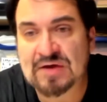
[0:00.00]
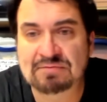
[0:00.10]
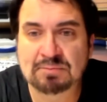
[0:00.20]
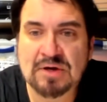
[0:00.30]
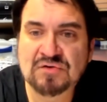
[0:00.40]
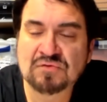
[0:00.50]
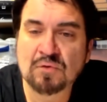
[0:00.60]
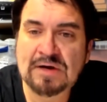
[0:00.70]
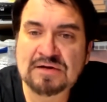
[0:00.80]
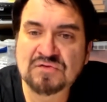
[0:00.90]
seven bucks
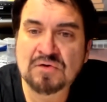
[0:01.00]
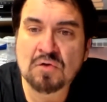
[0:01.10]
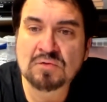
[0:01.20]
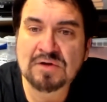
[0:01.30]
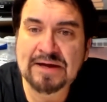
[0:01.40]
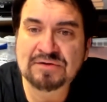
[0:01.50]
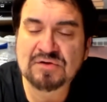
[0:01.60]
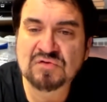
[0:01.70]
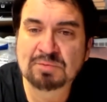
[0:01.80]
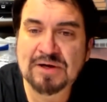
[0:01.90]
for it on its own like
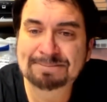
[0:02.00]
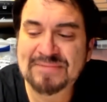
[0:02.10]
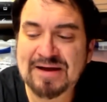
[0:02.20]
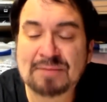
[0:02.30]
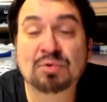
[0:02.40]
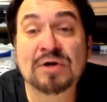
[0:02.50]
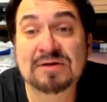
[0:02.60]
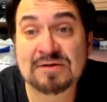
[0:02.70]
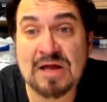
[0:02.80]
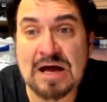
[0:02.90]
this, but I put it in